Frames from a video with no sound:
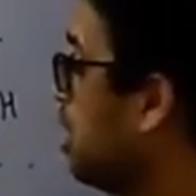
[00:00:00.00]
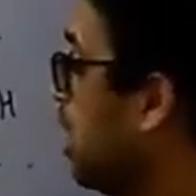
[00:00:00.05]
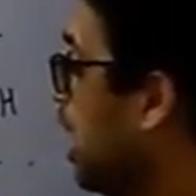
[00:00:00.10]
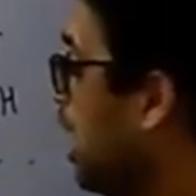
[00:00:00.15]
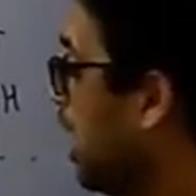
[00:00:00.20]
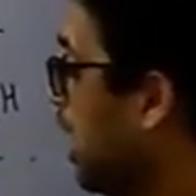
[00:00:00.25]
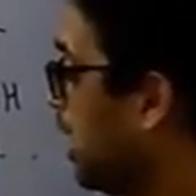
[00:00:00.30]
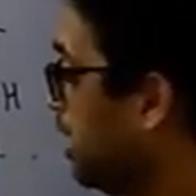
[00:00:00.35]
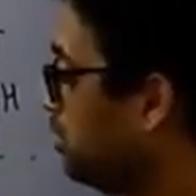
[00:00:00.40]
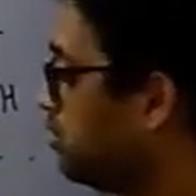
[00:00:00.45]

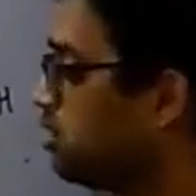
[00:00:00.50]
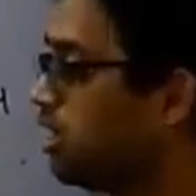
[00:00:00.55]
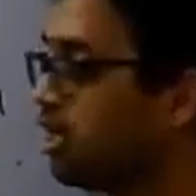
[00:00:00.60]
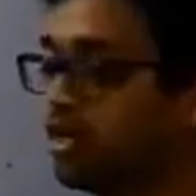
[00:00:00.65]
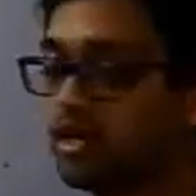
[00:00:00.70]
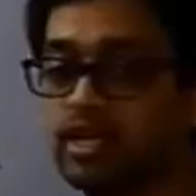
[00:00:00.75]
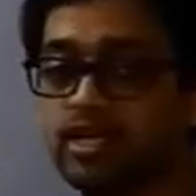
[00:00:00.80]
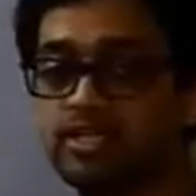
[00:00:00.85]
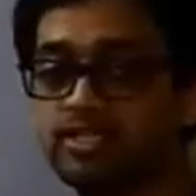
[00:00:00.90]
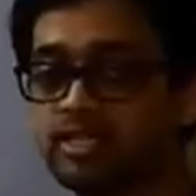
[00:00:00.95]
and the
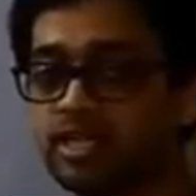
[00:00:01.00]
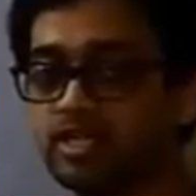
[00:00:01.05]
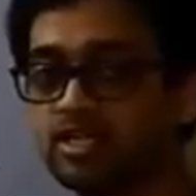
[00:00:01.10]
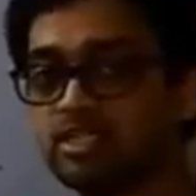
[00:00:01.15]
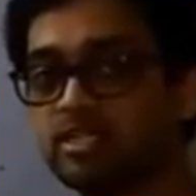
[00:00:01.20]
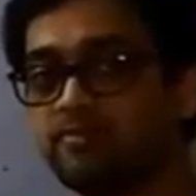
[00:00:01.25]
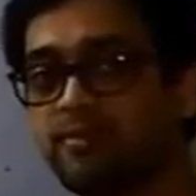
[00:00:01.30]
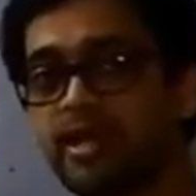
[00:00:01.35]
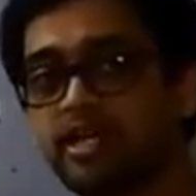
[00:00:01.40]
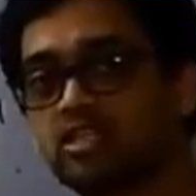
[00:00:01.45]
range, that is
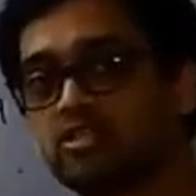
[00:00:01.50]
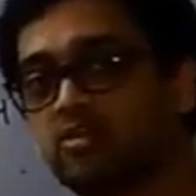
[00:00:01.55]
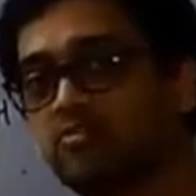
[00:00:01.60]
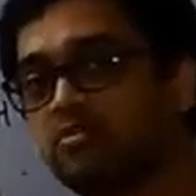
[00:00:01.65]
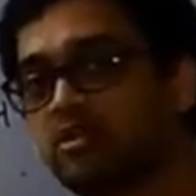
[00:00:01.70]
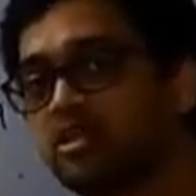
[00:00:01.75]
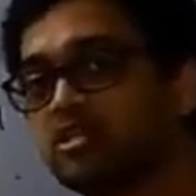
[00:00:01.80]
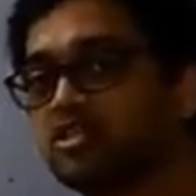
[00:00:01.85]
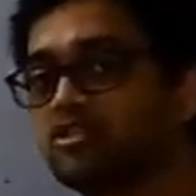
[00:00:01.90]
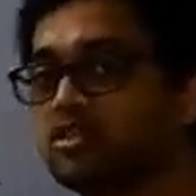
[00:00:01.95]
the
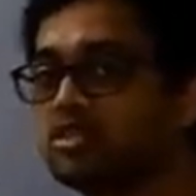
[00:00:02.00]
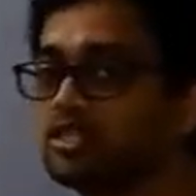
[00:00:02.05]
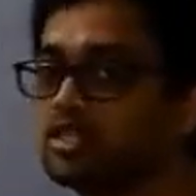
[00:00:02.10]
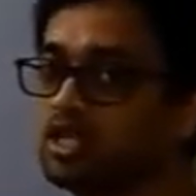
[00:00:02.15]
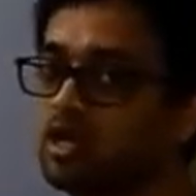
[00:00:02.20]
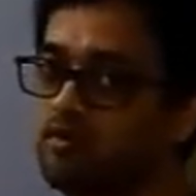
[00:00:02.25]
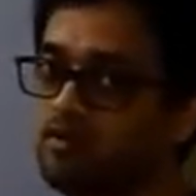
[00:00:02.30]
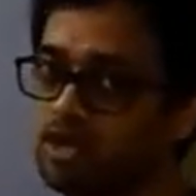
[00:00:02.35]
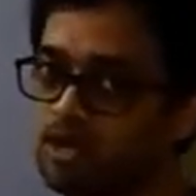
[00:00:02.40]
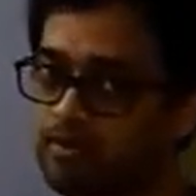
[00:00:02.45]
maximum distance
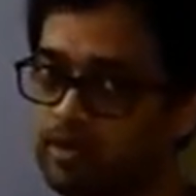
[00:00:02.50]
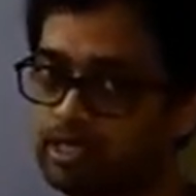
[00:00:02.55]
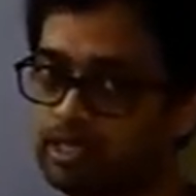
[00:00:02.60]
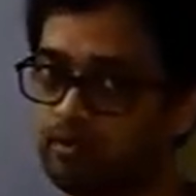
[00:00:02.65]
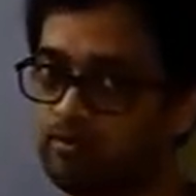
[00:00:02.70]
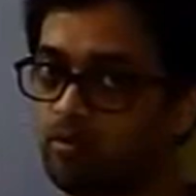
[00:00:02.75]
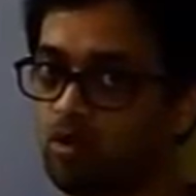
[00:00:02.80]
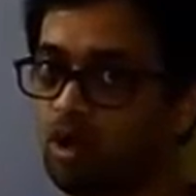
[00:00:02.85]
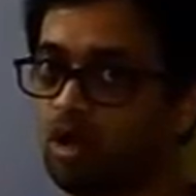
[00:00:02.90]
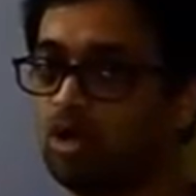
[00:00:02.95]
covered by the
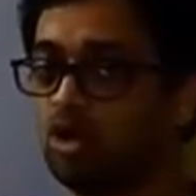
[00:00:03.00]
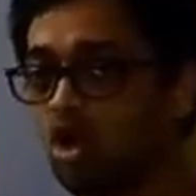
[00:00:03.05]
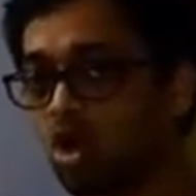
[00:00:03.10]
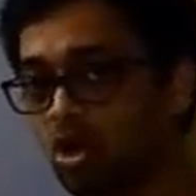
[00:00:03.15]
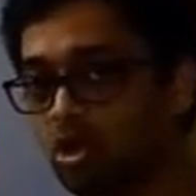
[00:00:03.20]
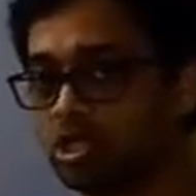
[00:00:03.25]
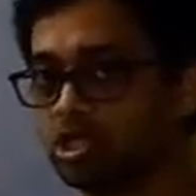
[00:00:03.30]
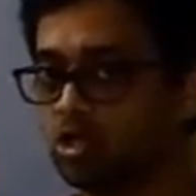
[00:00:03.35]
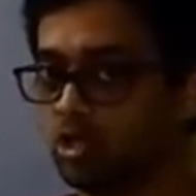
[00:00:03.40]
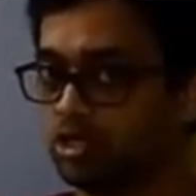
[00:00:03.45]
ball,
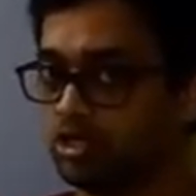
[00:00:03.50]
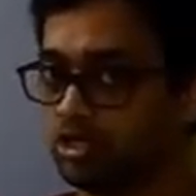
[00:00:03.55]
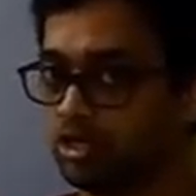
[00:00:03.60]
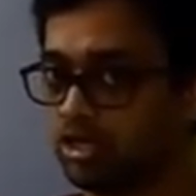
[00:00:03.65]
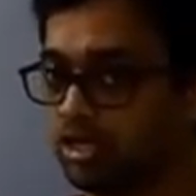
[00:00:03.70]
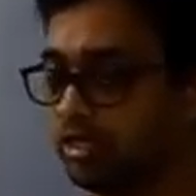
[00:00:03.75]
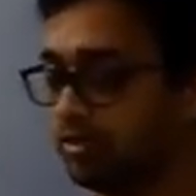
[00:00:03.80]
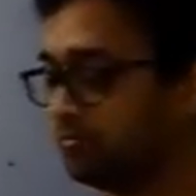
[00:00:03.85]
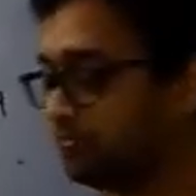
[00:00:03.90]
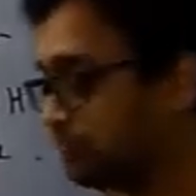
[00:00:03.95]

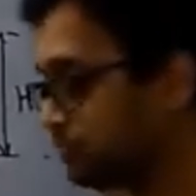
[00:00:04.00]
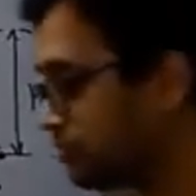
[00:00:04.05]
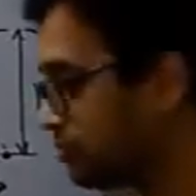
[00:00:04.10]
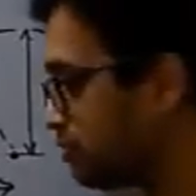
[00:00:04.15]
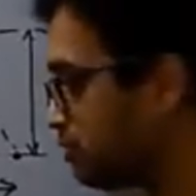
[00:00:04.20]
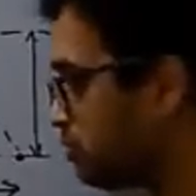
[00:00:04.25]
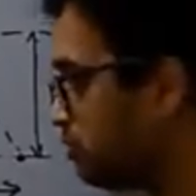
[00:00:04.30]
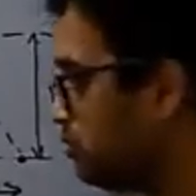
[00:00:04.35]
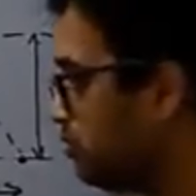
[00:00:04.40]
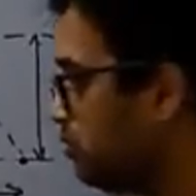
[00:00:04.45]
horizontal.
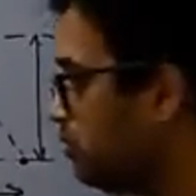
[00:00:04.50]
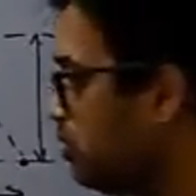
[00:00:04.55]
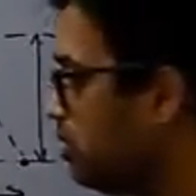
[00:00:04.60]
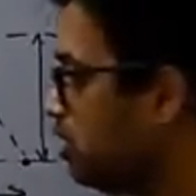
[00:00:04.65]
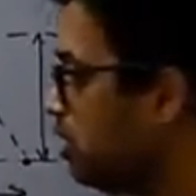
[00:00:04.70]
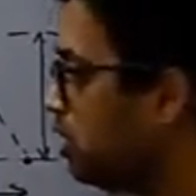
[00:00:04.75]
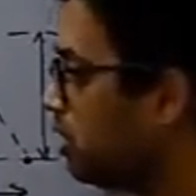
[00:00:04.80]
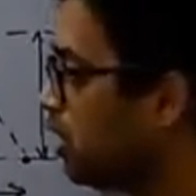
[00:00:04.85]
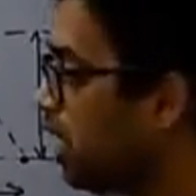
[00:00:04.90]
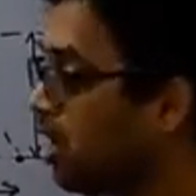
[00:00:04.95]

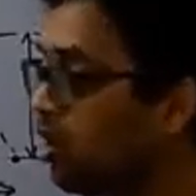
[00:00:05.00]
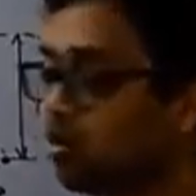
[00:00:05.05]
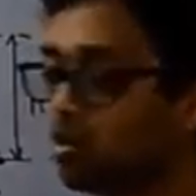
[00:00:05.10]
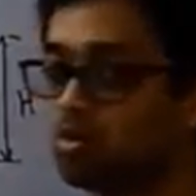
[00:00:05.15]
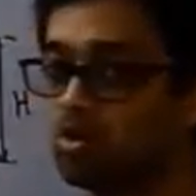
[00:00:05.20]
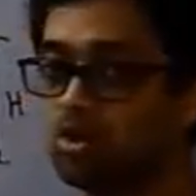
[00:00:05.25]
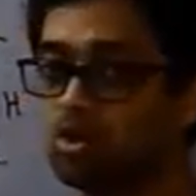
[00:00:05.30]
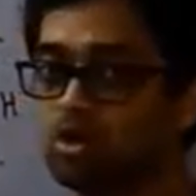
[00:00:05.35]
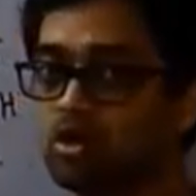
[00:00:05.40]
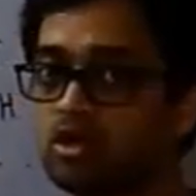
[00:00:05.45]

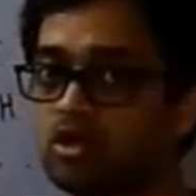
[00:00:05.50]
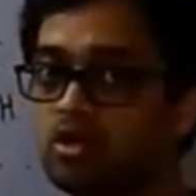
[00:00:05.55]
Now